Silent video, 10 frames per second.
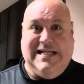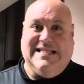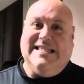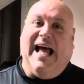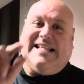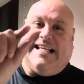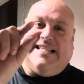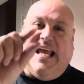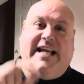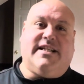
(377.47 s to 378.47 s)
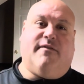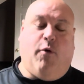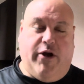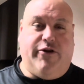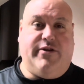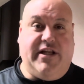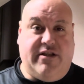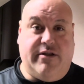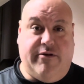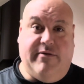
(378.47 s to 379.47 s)
that's a taste of what you'll need
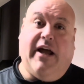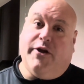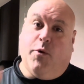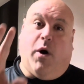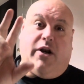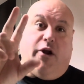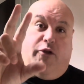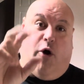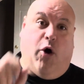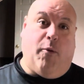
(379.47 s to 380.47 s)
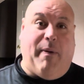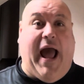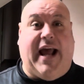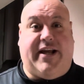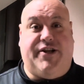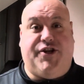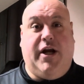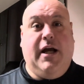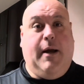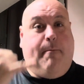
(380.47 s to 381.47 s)
to do. Now, you want to know the whole package,
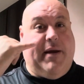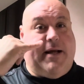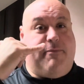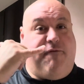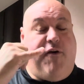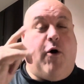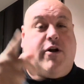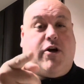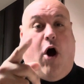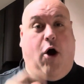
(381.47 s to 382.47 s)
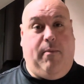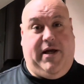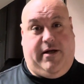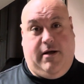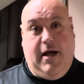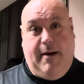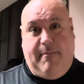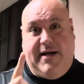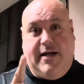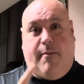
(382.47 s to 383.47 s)
pick up the phone and call me.
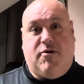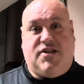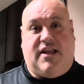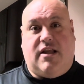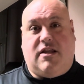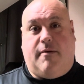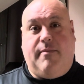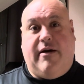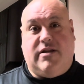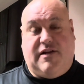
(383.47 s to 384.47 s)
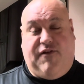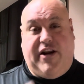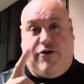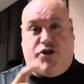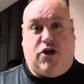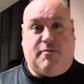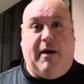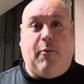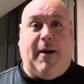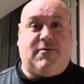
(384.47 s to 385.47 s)
My number's on the thumbnail of this video, so is my
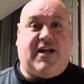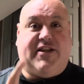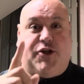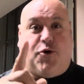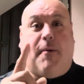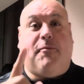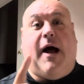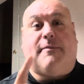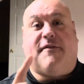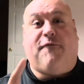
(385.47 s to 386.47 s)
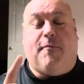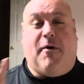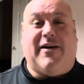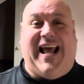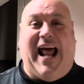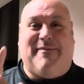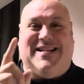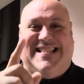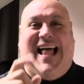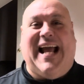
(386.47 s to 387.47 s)
website. The Triple Option Football Academy
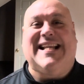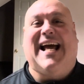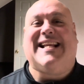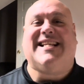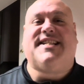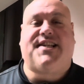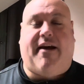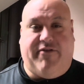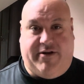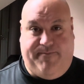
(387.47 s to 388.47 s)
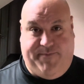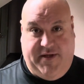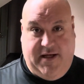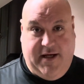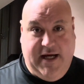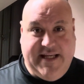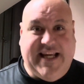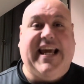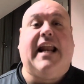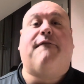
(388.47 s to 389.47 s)
is $9.97.
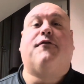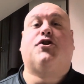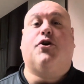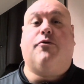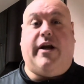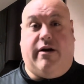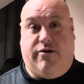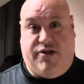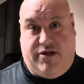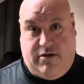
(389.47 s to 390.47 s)
You get it for 2 years.